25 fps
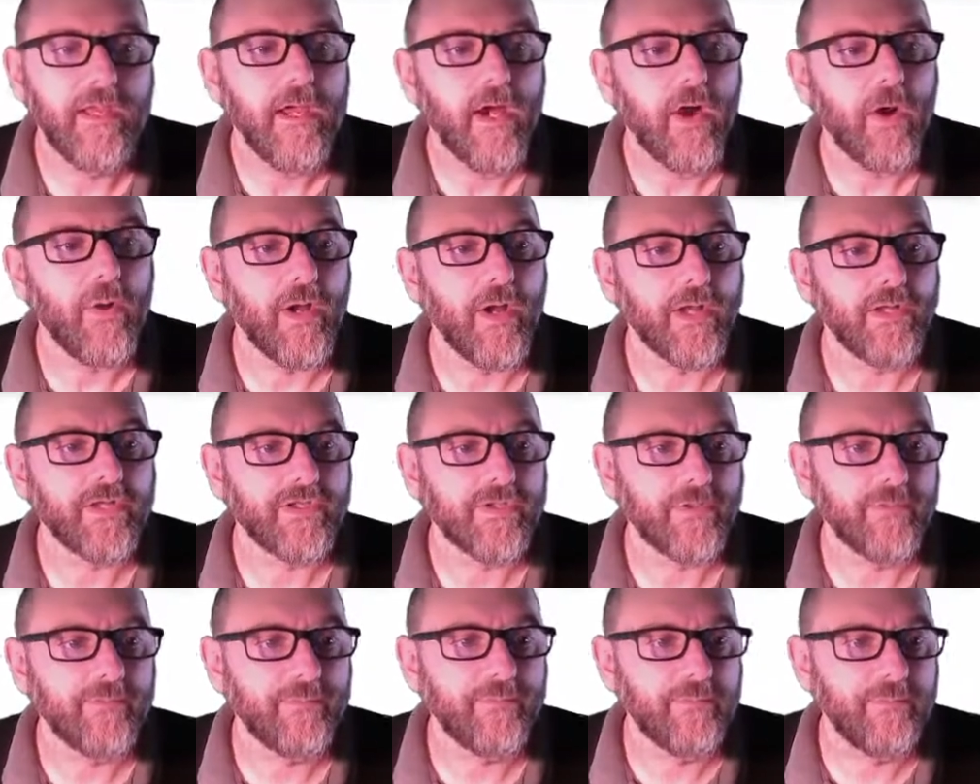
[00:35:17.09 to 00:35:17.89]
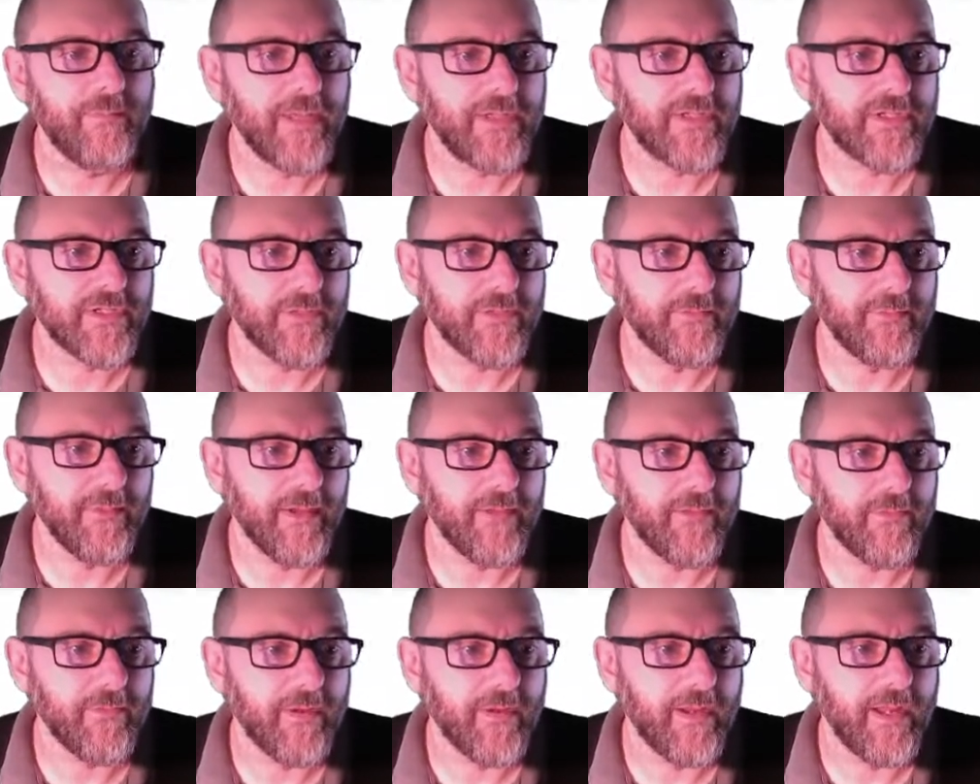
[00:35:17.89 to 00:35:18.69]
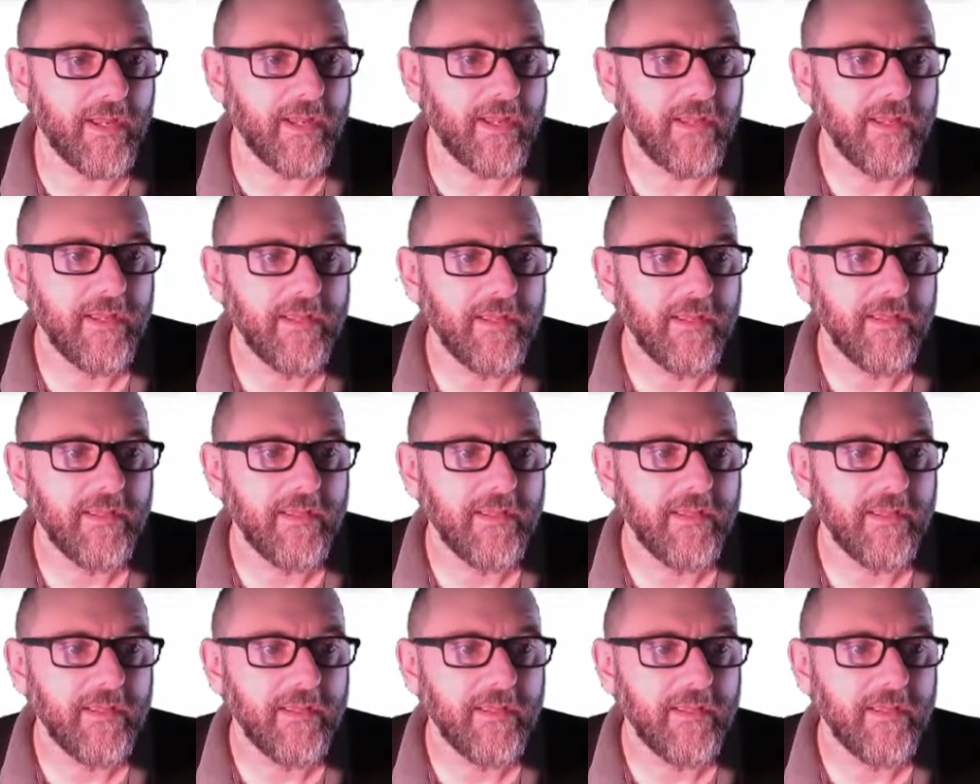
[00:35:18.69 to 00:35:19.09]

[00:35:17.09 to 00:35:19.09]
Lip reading: Oh, I should mention, by the way,